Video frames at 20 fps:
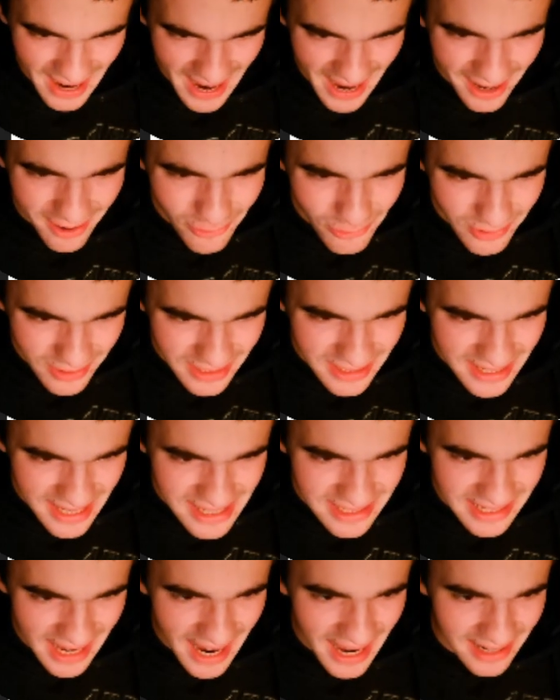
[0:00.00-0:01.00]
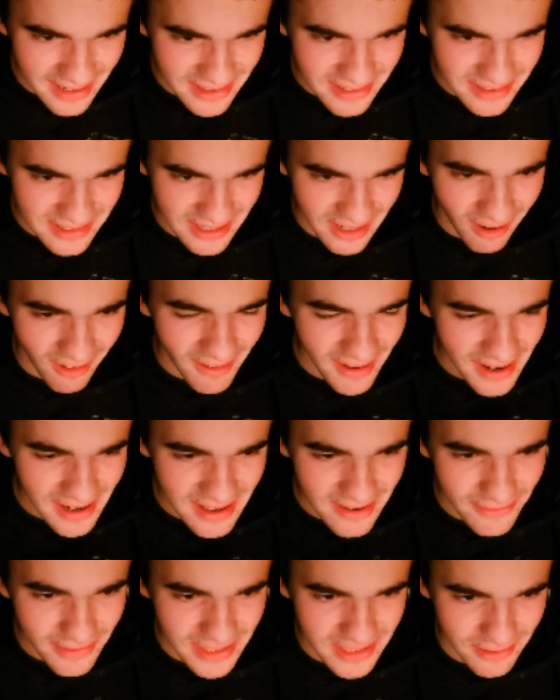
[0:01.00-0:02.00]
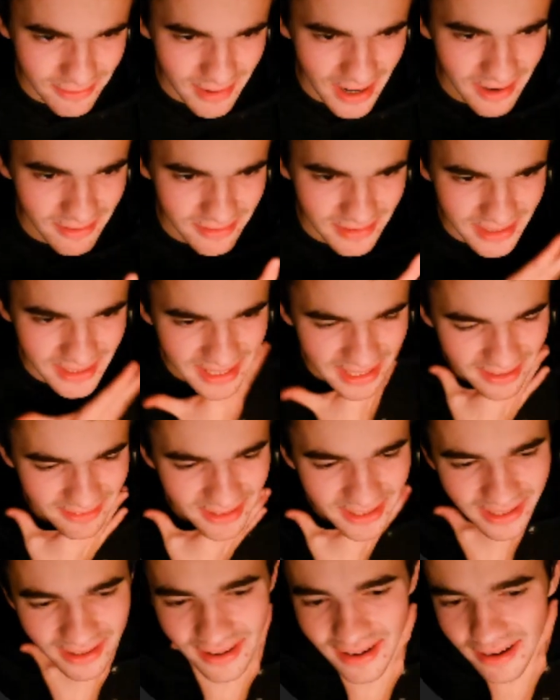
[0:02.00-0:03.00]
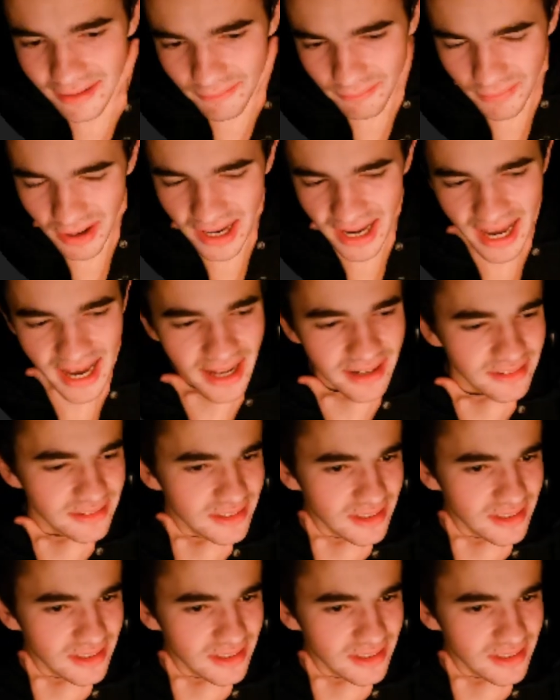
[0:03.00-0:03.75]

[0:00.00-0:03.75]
how can his hand entirely fit around her neck? Like, my hand